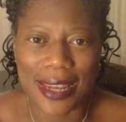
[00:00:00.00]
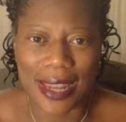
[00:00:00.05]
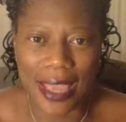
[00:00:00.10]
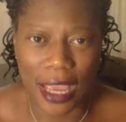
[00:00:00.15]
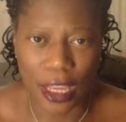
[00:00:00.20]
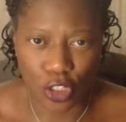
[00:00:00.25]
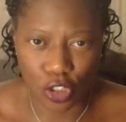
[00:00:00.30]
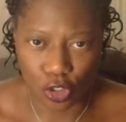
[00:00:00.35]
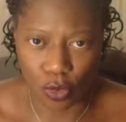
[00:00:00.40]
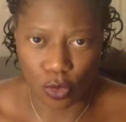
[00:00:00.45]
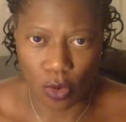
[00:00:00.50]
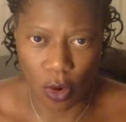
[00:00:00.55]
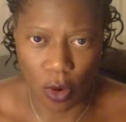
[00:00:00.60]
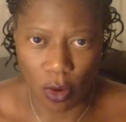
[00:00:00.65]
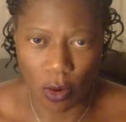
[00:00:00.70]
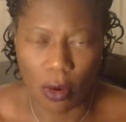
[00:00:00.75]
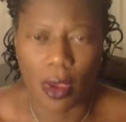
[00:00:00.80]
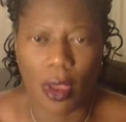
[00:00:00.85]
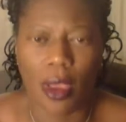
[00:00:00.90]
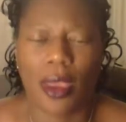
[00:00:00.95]

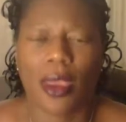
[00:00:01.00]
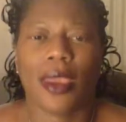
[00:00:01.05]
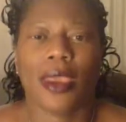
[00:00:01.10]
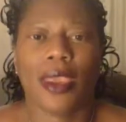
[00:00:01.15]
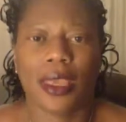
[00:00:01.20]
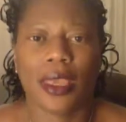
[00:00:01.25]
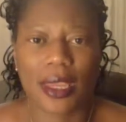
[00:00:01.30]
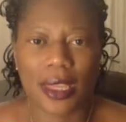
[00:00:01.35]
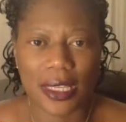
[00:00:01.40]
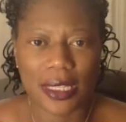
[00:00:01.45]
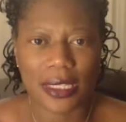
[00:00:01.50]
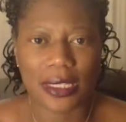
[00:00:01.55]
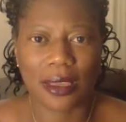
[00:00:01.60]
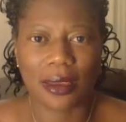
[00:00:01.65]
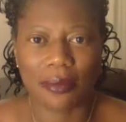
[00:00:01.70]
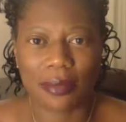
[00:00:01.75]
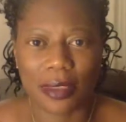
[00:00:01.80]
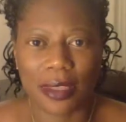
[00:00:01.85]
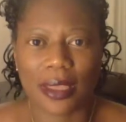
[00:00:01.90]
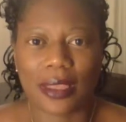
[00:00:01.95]
natural. It is
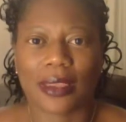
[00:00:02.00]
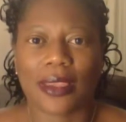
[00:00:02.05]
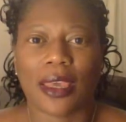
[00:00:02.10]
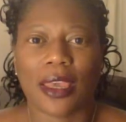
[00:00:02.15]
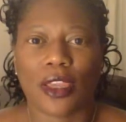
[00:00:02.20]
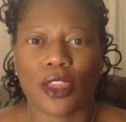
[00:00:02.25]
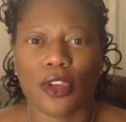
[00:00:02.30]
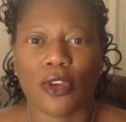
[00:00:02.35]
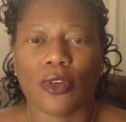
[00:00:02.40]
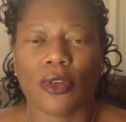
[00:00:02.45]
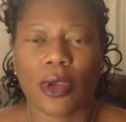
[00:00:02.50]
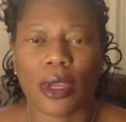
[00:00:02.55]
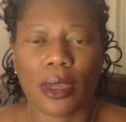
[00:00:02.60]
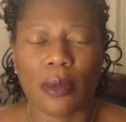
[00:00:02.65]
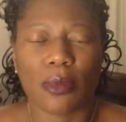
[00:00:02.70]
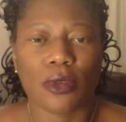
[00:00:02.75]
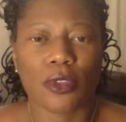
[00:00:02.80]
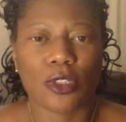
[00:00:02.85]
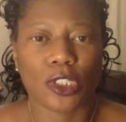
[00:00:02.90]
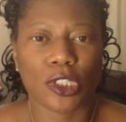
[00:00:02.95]
something that you're
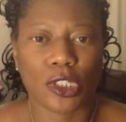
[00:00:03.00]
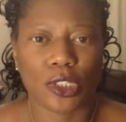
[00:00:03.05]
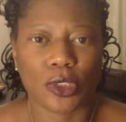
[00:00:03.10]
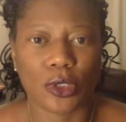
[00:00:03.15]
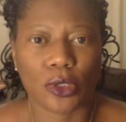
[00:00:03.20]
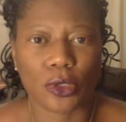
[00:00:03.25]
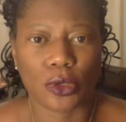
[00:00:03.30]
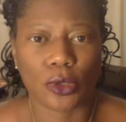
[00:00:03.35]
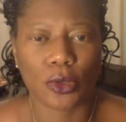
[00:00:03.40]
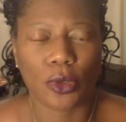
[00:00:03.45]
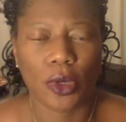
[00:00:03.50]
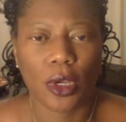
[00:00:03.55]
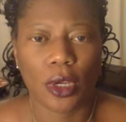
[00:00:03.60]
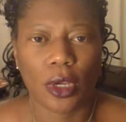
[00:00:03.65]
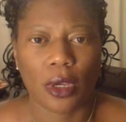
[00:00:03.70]
able to